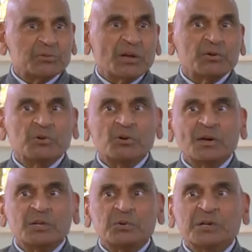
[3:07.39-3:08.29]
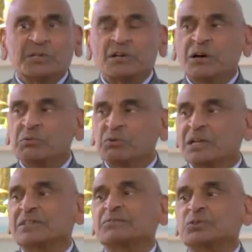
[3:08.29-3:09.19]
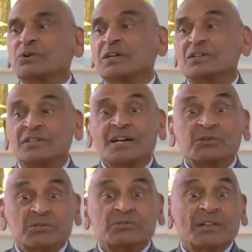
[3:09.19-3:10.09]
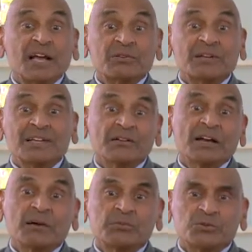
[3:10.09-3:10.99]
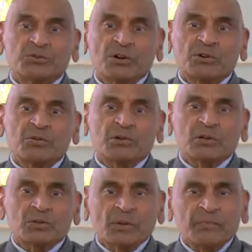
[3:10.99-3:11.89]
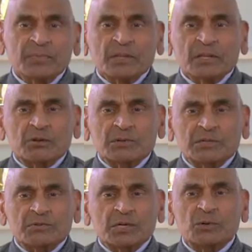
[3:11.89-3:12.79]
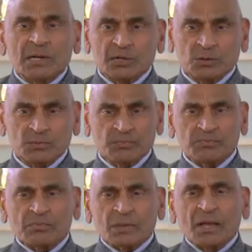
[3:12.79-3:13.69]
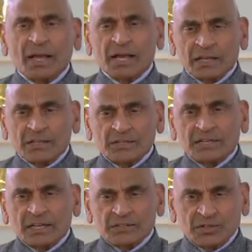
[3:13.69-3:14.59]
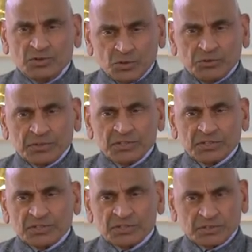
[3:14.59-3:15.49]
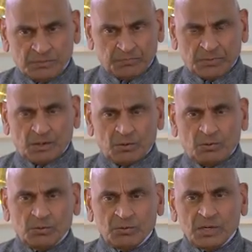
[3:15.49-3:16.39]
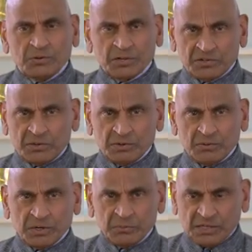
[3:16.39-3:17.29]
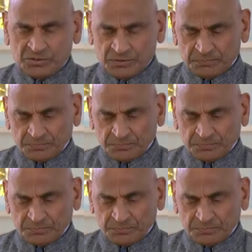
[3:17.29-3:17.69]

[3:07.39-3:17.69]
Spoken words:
So I could go anywhere in the Commonwealth. So I decided to actually come to Toronto because there was a very well-known, in this case, a geophysicist who interested me very much.